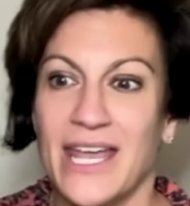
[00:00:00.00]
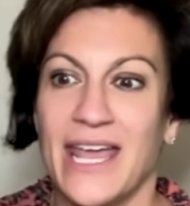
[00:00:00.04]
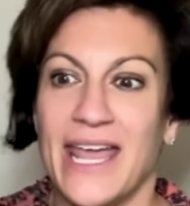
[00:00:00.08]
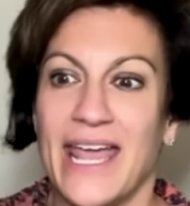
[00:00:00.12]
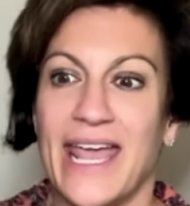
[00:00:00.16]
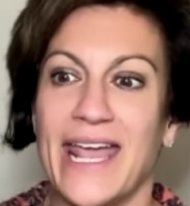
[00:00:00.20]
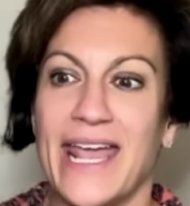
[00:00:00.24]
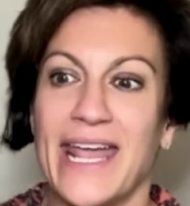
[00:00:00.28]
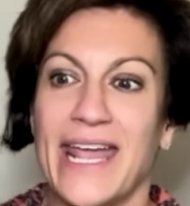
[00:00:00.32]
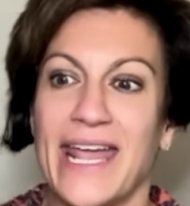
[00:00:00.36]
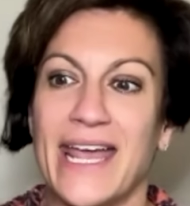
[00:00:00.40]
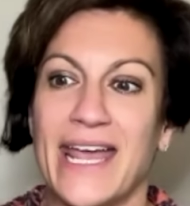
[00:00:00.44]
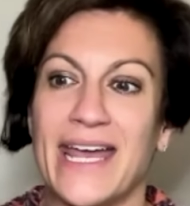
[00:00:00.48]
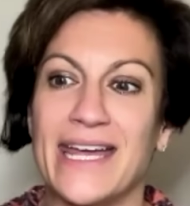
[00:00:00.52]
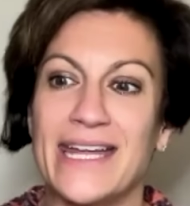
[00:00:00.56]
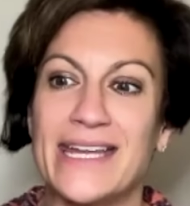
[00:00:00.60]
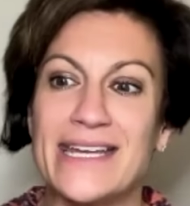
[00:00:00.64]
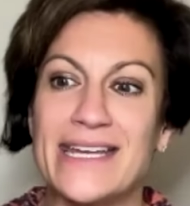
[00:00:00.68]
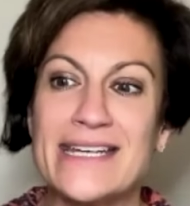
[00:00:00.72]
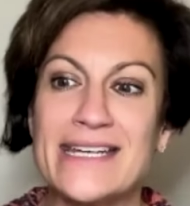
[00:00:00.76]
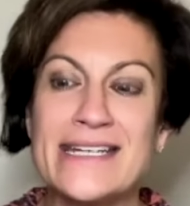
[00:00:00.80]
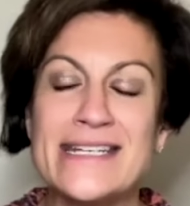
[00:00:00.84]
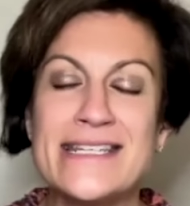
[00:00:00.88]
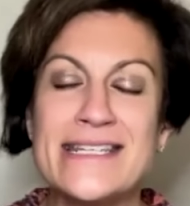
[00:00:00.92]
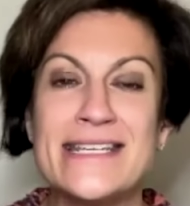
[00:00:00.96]

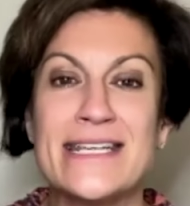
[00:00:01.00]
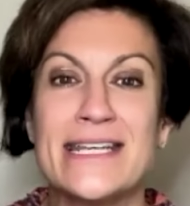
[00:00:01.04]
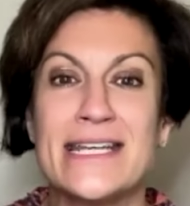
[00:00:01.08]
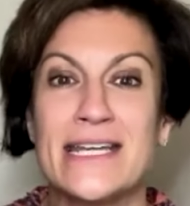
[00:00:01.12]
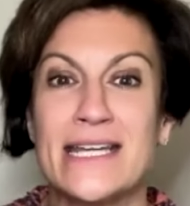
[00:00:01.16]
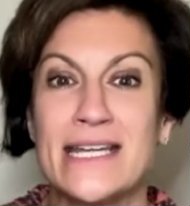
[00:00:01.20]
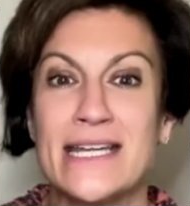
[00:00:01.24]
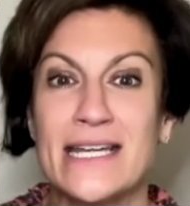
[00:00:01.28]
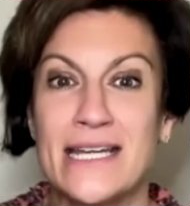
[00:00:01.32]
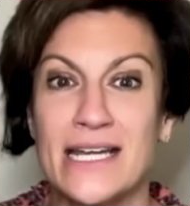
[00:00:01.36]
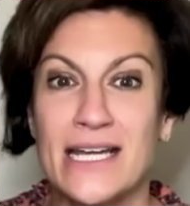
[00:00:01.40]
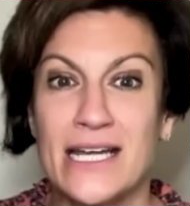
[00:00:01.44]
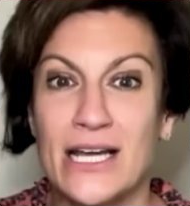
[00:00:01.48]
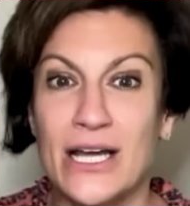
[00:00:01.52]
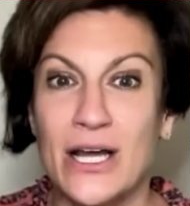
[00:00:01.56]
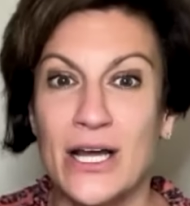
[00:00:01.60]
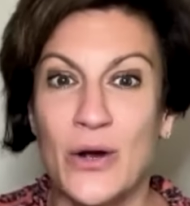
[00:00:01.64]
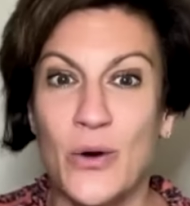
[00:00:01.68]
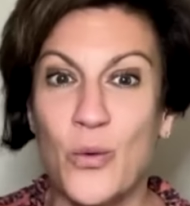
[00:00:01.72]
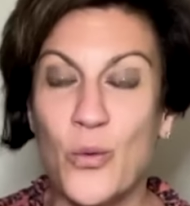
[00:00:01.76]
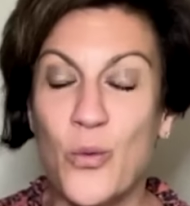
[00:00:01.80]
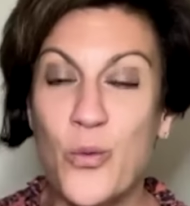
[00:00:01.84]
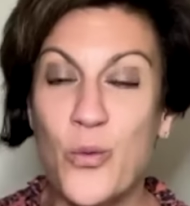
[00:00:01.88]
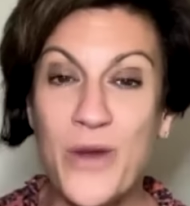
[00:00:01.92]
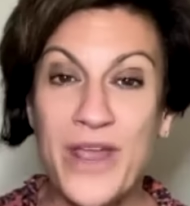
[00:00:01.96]
And
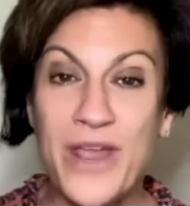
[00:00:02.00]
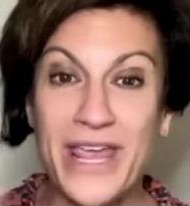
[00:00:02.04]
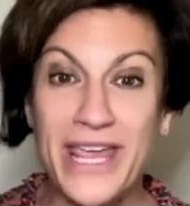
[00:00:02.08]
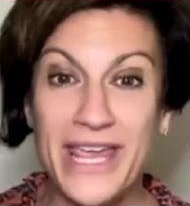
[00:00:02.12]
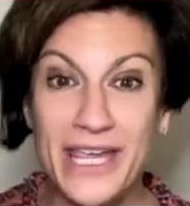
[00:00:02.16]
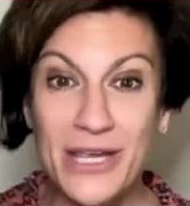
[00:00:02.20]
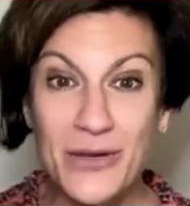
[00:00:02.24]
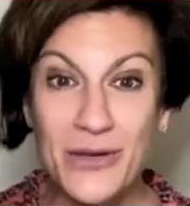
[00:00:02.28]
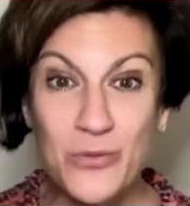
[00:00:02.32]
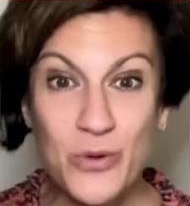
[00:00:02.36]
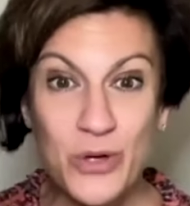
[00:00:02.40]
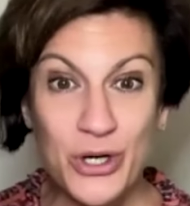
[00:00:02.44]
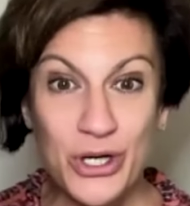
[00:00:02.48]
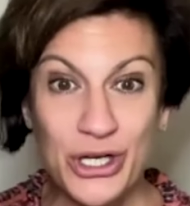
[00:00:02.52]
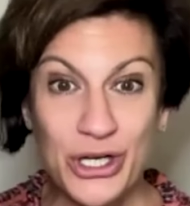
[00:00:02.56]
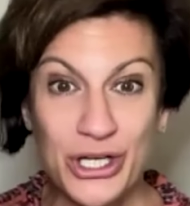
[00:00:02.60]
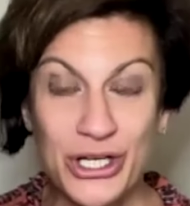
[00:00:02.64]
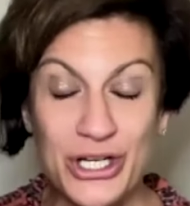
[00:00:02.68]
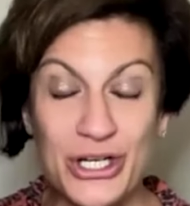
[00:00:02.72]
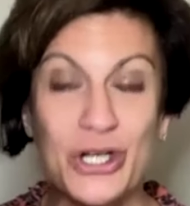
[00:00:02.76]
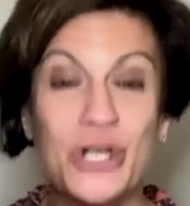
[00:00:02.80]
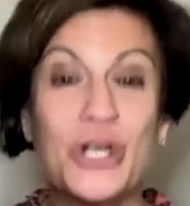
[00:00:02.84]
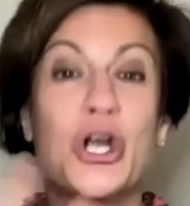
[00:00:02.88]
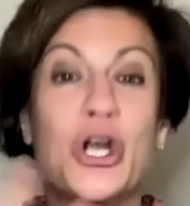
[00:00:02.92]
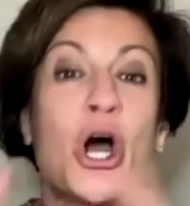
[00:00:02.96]
we
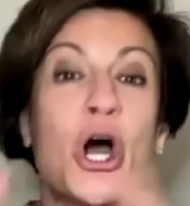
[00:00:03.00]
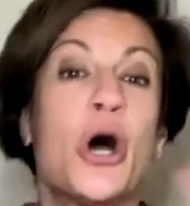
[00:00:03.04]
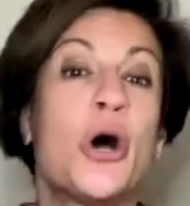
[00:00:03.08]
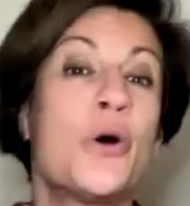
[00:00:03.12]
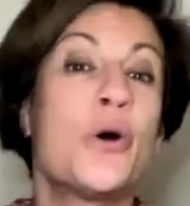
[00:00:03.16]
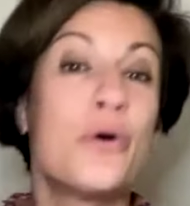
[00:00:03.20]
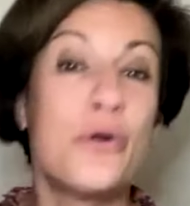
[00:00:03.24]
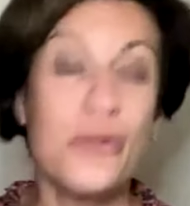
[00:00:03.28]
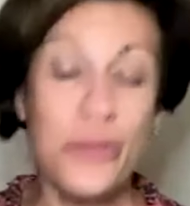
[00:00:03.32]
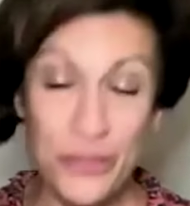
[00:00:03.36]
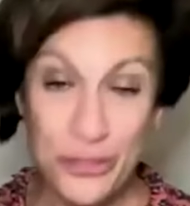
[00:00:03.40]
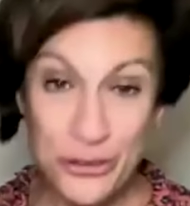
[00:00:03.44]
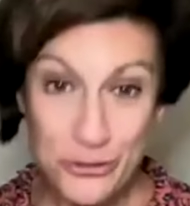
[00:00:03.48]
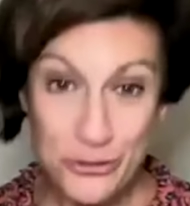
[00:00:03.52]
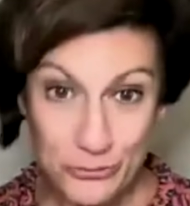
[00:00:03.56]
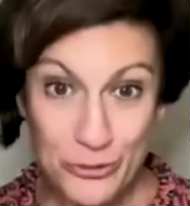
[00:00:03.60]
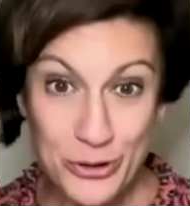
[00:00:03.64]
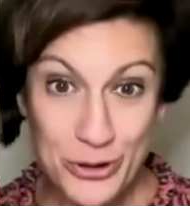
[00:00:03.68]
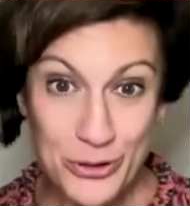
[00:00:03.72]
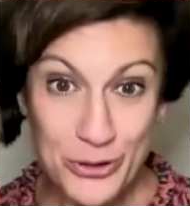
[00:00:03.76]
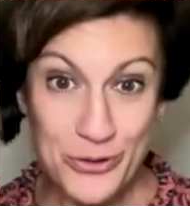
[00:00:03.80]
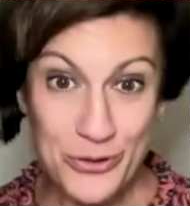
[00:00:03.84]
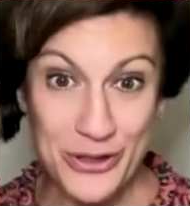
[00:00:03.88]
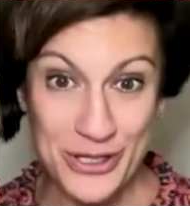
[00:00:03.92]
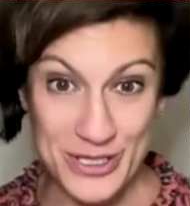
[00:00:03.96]
would go
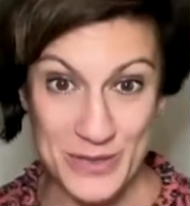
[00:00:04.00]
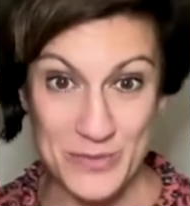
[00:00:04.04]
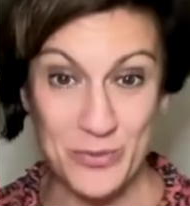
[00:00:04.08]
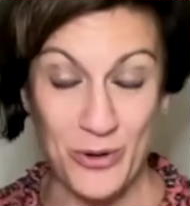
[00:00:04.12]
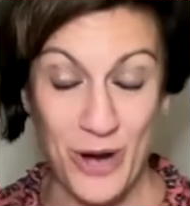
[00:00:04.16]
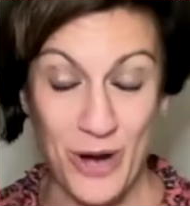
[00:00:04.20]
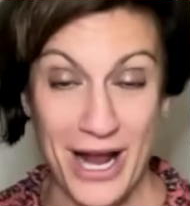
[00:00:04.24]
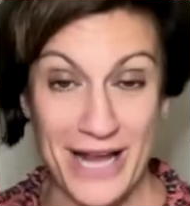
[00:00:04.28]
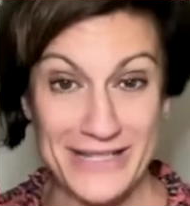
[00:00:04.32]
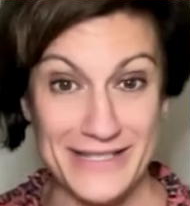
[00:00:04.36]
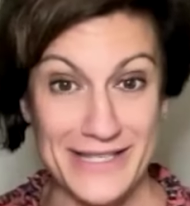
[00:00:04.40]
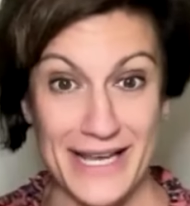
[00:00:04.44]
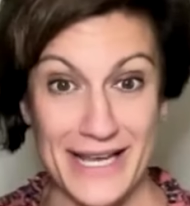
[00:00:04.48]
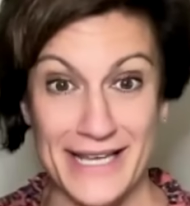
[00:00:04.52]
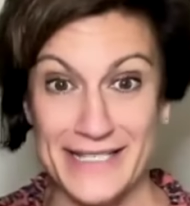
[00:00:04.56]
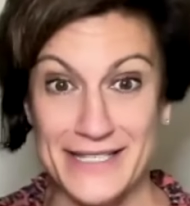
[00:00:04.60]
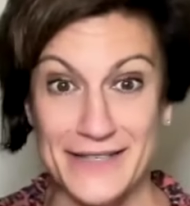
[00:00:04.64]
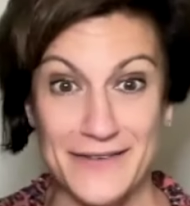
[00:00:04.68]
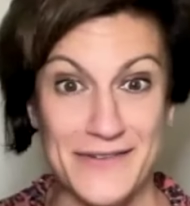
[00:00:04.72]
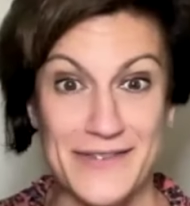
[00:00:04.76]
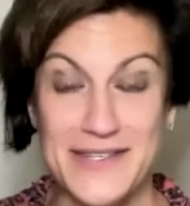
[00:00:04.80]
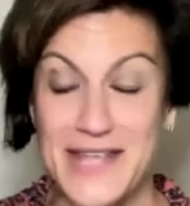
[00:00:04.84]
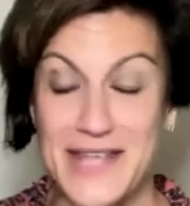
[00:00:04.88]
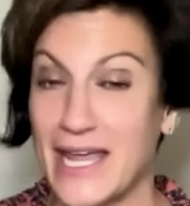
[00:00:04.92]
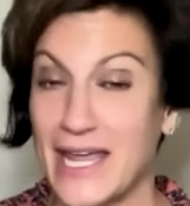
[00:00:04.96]
through this process
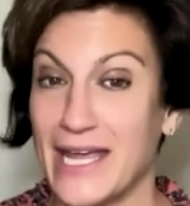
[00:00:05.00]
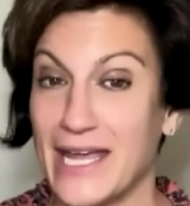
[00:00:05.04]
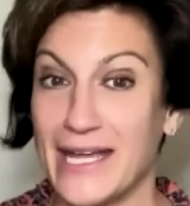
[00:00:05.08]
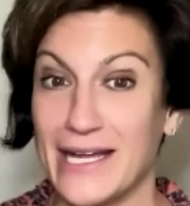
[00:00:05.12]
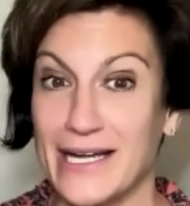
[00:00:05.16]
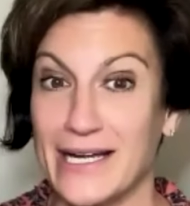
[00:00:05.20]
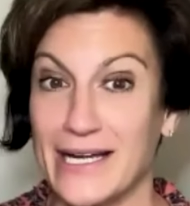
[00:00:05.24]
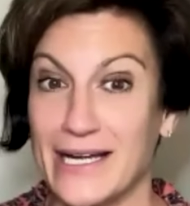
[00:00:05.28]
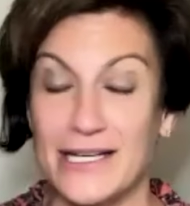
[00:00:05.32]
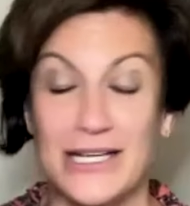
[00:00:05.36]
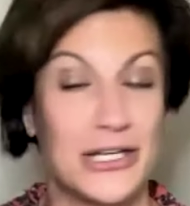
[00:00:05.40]
of saying,